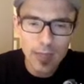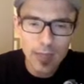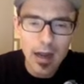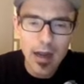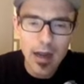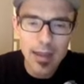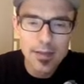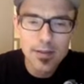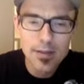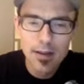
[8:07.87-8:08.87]

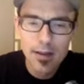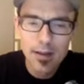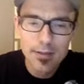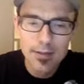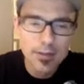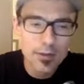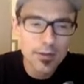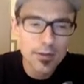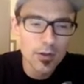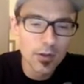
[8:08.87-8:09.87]
eyes, this
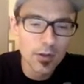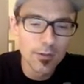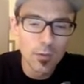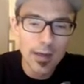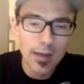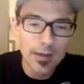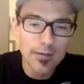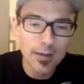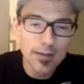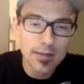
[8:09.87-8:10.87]
circle of white
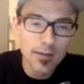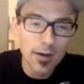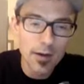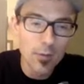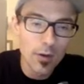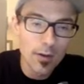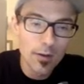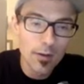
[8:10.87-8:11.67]
is very important.